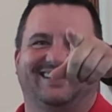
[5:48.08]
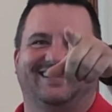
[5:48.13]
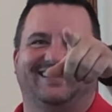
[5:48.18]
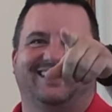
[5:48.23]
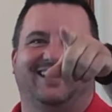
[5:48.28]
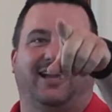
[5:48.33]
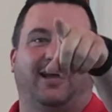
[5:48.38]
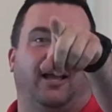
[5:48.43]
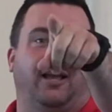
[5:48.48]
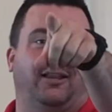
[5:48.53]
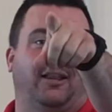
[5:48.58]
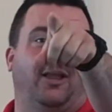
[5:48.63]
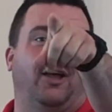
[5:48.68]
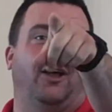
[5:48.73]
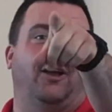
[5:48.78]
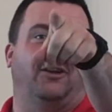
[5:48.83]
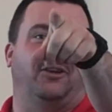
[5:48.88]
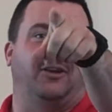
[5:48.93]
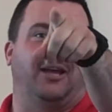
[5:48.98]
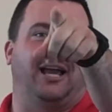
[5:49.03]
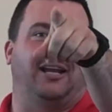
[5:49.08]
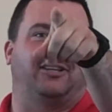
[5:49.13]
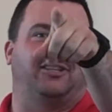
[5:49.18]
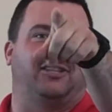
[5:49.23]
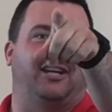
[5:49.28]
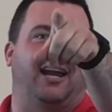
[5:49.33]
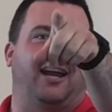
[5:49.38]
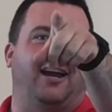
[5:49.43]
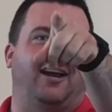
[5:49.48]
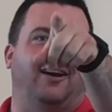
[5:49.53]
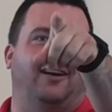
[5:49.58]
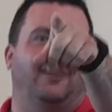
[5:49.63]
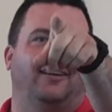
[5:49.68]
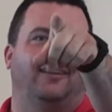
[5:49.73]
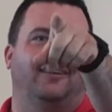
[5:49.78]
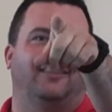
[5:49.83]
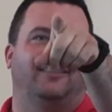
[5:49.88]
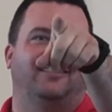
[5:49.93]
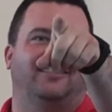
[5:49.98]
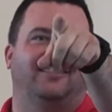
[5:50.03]
on. Look, you got to share
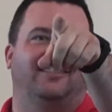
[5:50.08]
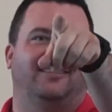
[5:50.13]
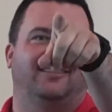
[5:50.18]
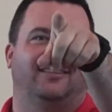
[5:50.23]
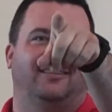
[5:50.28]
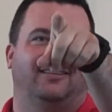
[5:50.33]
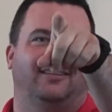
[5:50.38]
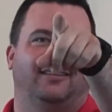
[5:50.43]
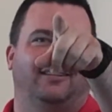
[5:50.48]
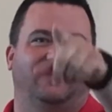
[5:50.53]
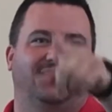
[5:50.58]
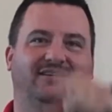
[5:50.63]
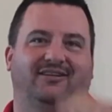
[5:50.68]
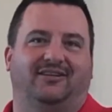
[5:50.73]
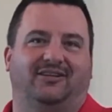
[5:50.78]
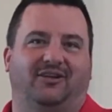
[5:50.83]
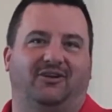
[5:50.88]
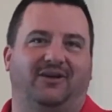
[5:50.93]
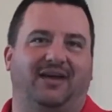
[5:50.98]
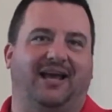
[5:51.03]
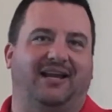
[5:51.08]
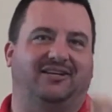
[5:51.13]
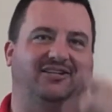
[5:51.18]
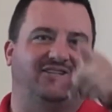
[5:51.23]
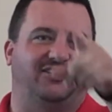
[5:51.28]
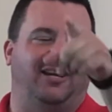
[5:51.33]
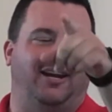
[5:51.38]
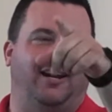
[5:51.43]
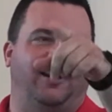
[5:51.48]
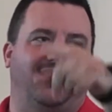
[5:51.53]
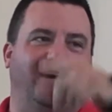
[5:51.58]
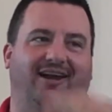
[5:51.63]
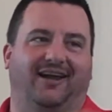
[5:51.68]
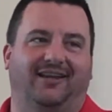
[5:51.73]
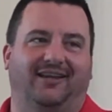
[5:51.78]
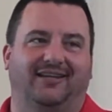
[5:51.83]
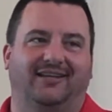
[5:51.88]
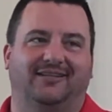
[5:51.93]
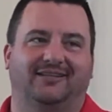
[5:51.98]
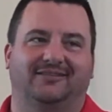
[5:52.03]
it. You got to share it
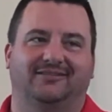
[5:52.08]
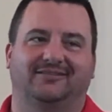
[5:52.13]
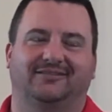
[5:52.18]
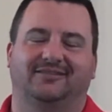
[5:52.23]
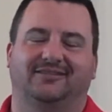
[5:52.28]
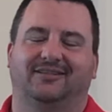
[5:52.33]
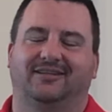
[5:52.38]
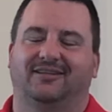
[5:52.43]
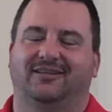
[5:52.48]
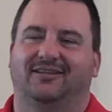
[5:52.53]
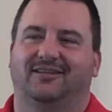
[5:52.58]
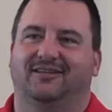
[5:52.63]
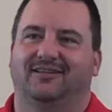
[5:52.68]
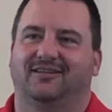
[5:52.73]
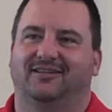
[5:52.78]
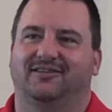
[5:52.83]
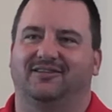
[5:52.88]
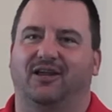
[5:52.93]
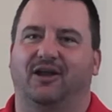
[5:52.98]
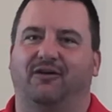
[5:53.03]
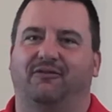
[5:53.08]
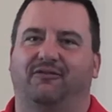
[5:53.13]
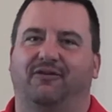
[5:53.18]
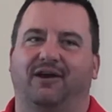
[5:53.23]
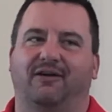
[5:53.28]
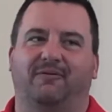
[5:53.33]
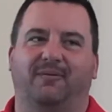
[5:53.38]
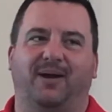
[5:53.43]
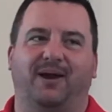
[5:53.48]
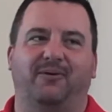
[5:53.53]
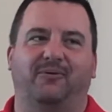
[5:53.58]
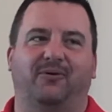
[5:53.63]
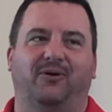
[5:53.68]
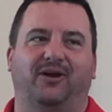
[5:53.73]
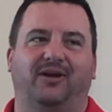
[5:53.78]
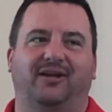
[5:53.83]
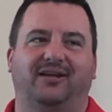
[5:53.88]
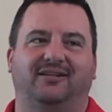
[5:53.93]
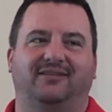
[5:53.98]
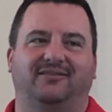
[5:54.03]
on it. So, everybody
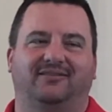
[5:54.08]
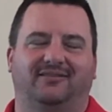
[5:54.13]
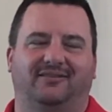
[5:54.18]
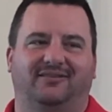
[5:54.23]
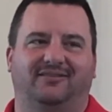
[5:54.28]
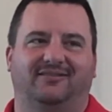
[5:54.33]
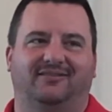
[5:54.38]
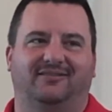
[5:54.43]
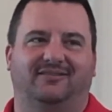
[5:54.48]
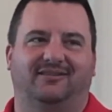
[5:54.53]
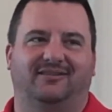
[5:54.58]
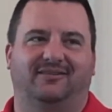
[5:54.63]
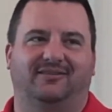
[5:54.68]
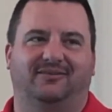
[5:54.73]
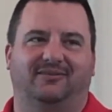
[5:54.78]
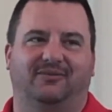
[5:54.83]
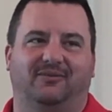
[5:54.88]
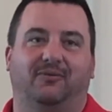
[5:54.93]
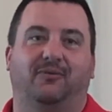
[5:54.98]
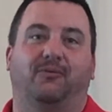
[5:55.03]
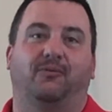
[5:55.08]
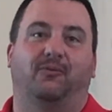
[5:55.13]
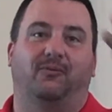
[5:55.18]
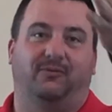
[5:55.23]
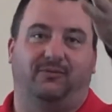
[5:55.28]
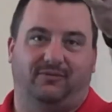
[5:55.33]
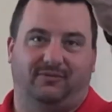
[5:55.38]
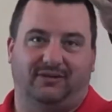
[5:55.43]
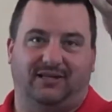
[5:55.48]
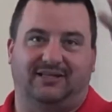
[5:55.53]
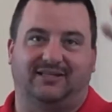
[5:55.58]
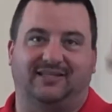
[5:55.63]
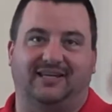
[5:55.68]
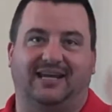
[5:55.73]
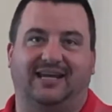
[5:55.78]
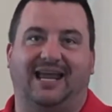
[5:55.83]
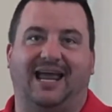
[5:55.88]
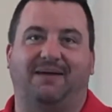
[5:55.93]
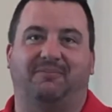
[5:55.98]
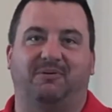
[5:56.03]
would, let's sing
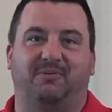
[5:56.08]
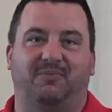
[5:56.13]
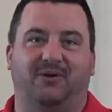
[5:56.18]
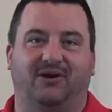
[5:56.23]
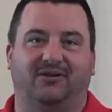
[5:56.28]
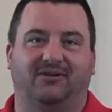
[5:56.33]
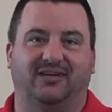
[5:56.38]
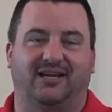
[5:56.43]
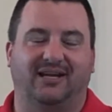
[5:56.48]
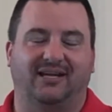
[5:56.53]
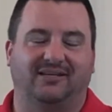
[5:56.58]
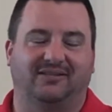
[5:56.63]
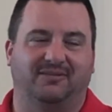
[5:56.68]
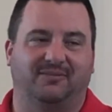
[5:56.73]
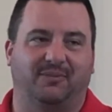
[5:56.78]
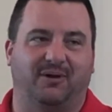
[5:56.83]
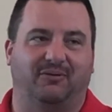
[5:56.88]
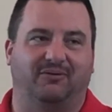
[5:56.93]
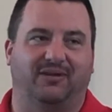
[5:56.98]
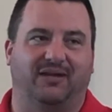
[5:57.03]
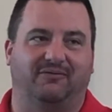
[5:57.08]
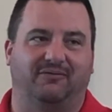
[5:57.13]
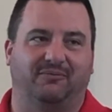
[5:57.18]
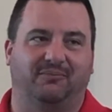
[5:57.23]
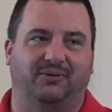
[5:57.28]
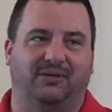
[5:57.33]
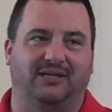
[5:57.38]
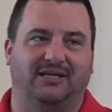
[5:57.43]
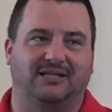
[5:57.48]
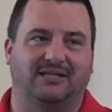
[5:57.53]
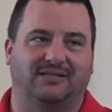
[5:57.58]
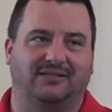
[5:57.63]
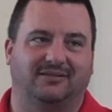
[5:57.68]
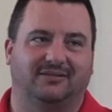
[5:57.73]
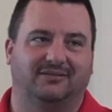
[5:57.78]
happy birthday to both of them, please.